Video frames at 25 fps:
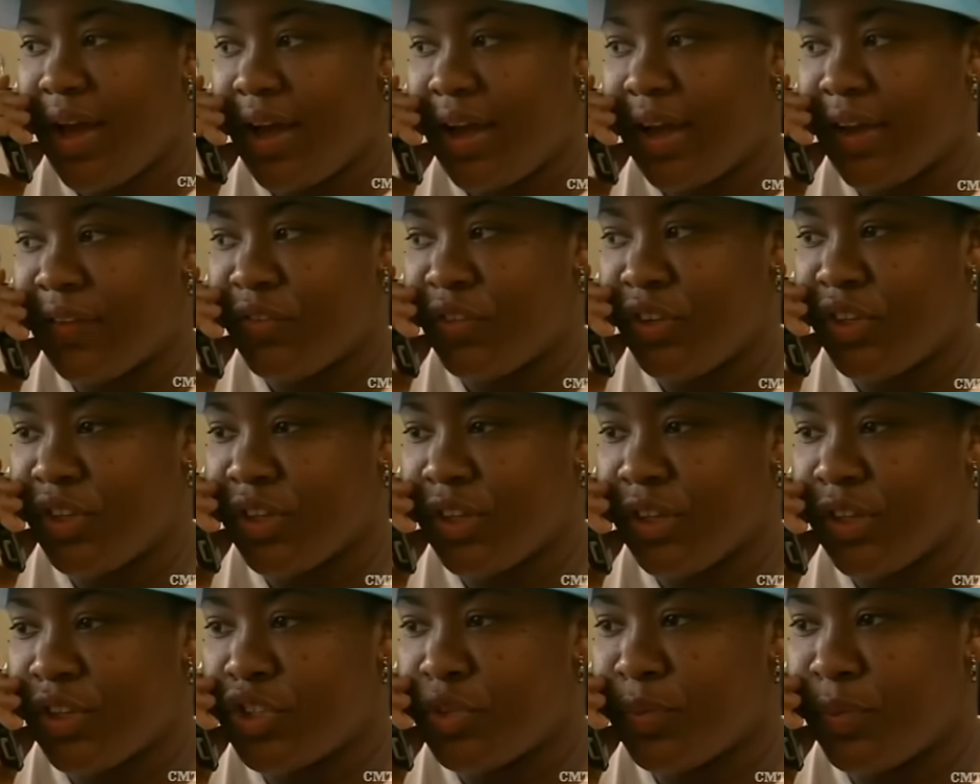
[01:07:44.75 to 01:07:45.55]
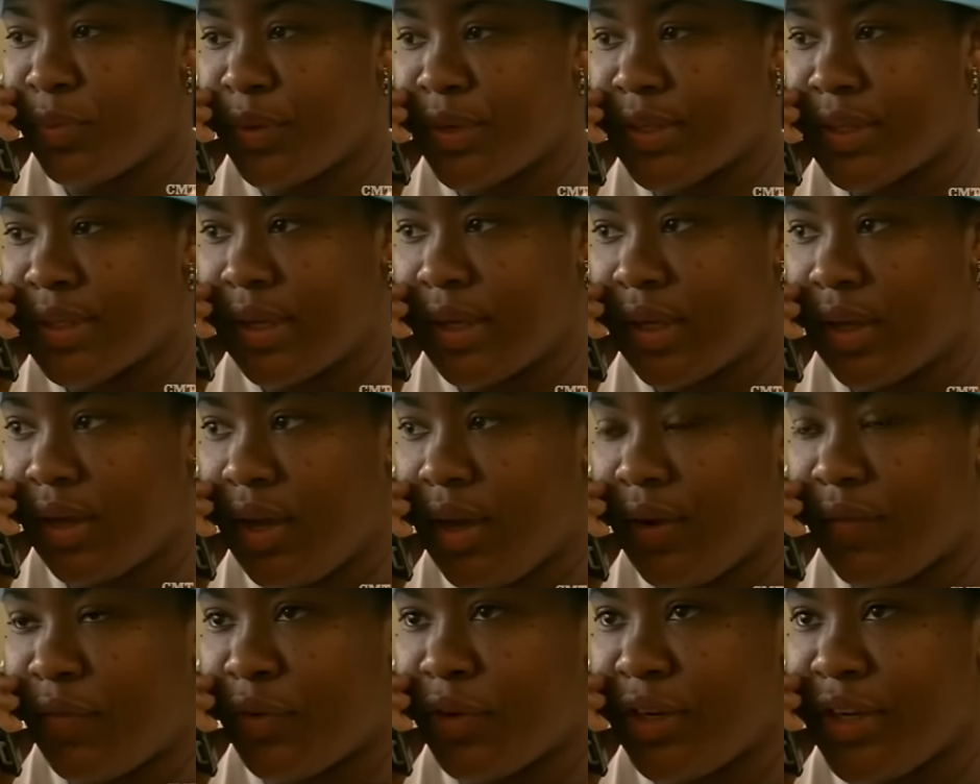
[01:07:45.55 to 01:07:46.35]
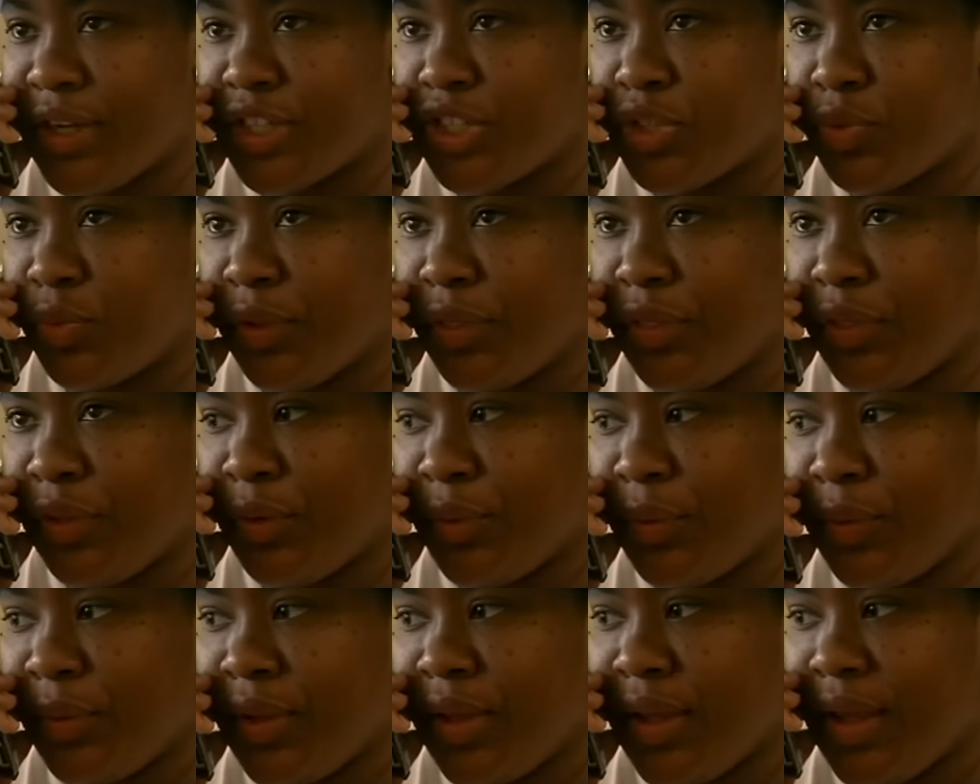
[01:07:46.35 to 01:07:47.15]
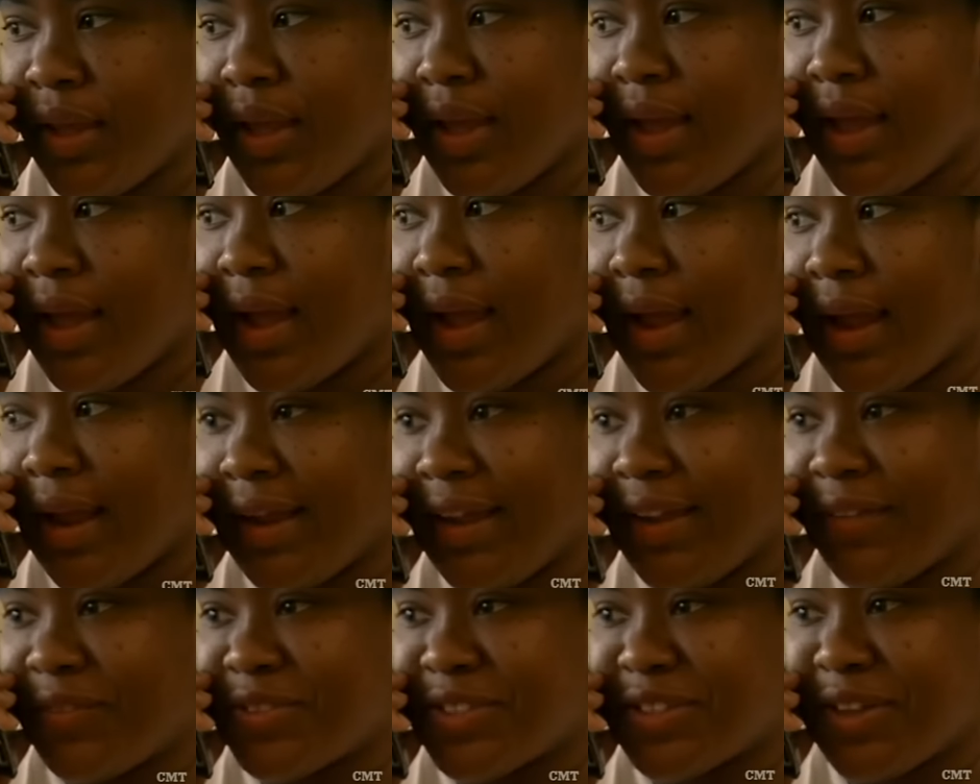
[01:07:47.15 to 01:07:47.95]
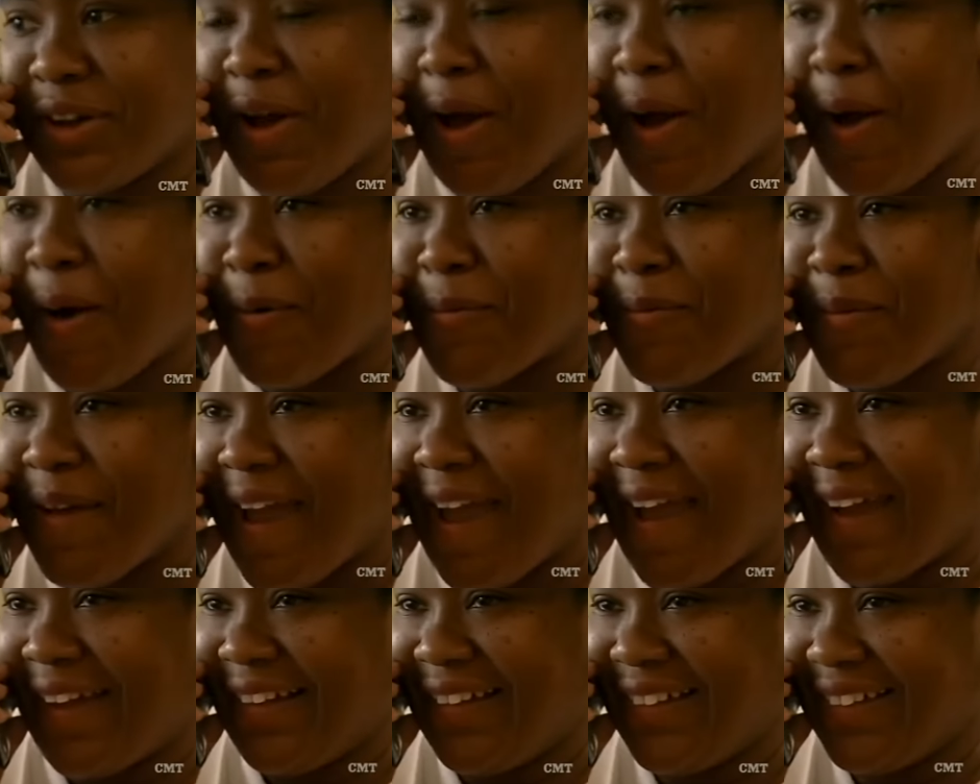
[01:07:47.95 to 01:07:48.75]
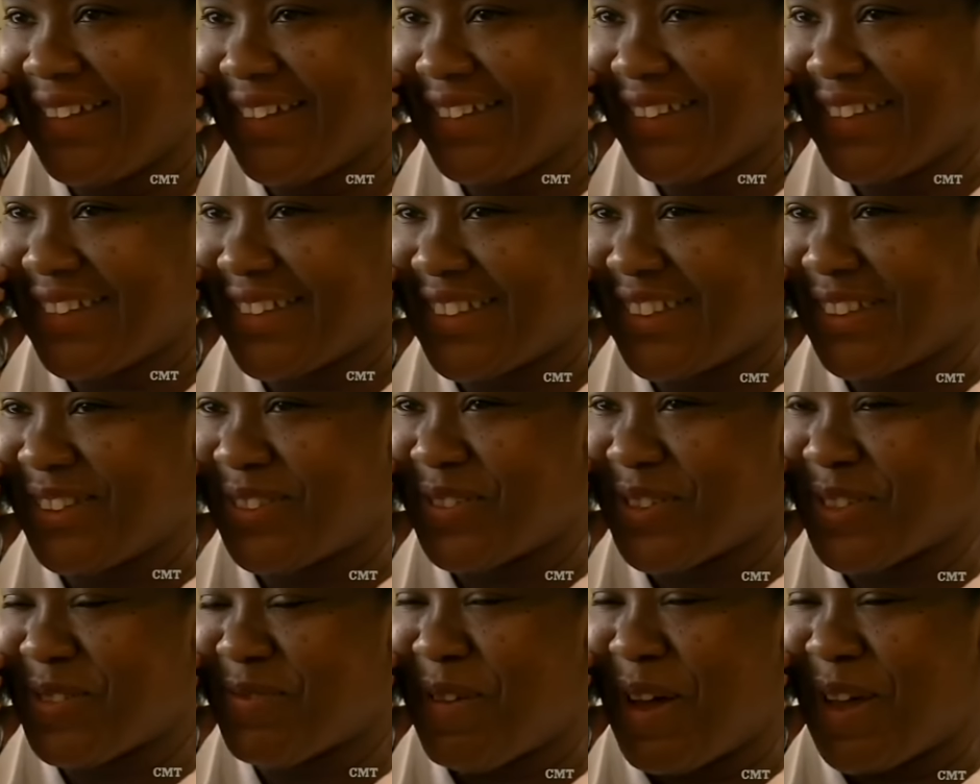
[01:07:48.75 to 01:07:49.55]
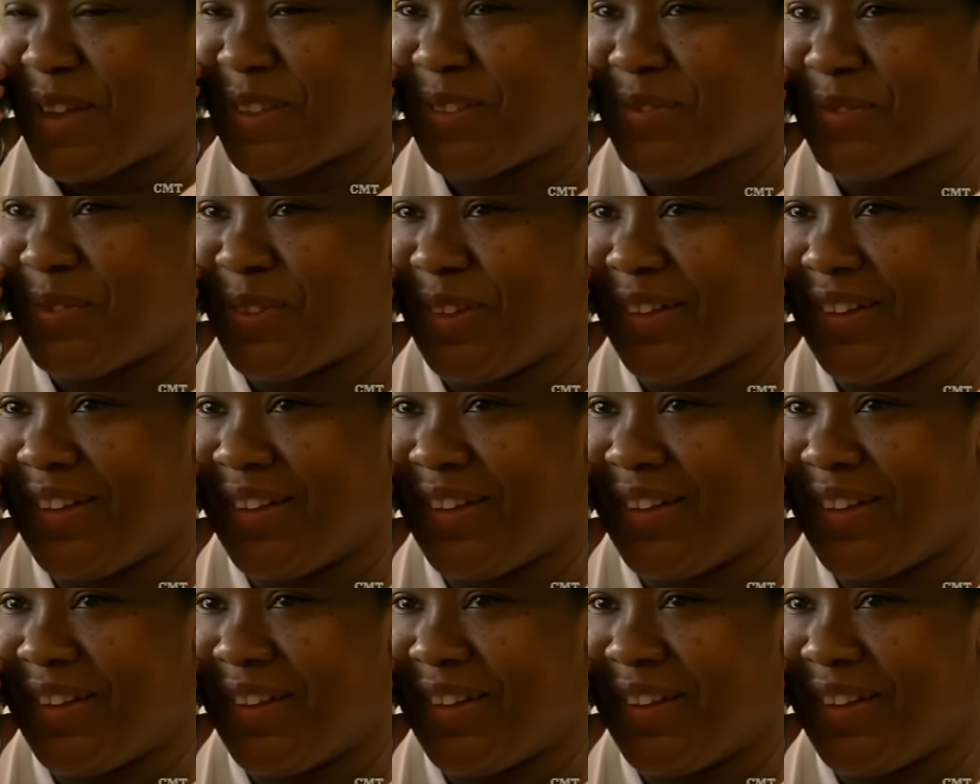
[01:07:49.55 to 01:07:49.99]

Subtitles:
If you could you bring a covered dish with you and give us a call back as soon as possible.